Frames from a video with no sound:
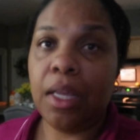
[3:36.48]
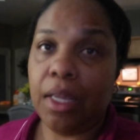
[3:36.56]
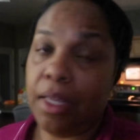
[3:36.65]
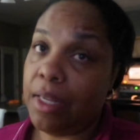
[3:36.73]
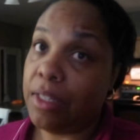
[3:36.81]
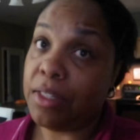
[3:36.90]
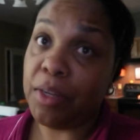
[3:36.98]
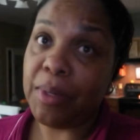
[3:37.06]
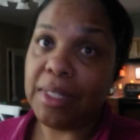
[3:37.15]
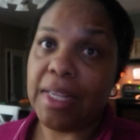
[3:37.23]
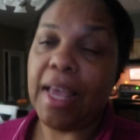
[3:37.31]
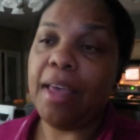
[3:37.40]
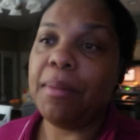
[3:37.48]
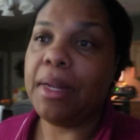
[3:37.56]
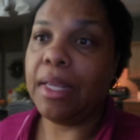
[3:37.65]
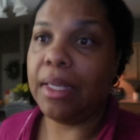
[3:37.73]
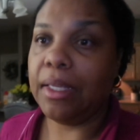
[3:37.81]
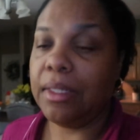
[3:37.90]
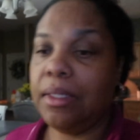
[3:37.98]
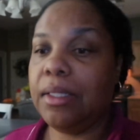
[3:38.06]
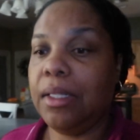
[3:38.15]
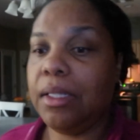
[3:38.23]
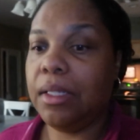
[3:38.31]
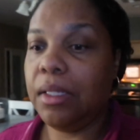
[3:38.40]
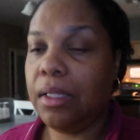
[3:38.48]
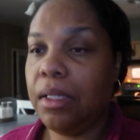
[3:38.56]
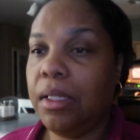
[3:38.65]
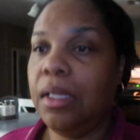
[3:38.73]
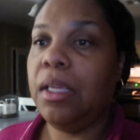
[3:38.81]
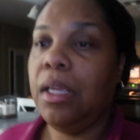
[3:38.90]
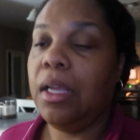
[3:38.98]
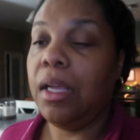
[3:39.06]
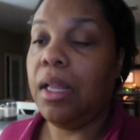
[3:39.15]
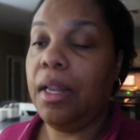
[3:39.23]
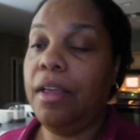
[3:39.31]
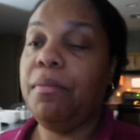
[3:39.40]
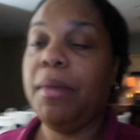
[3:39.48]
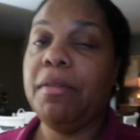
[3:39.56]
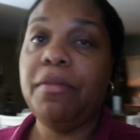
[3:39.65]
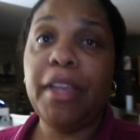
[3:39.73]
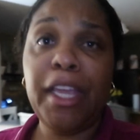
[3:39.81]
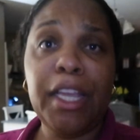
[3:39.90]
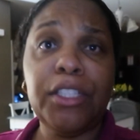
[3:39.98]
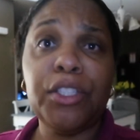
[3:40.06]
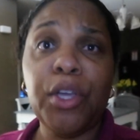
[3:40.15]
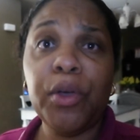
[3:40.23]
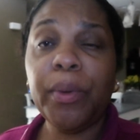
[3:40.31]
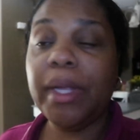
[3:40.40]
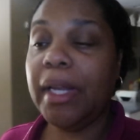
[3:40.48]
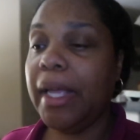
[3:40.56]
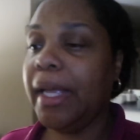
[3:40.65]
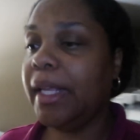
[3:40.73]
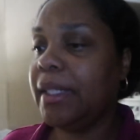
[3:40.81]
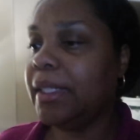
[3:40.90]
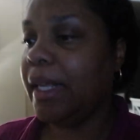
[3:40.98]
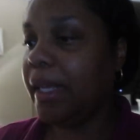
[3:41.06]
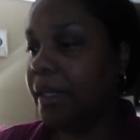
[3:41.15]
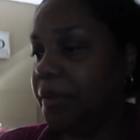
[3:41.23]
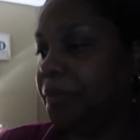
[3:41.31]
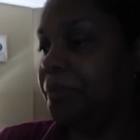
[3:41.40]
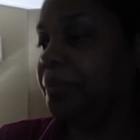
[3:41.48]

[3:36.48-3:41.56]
Hey, see what time it is. I left my fans going last night.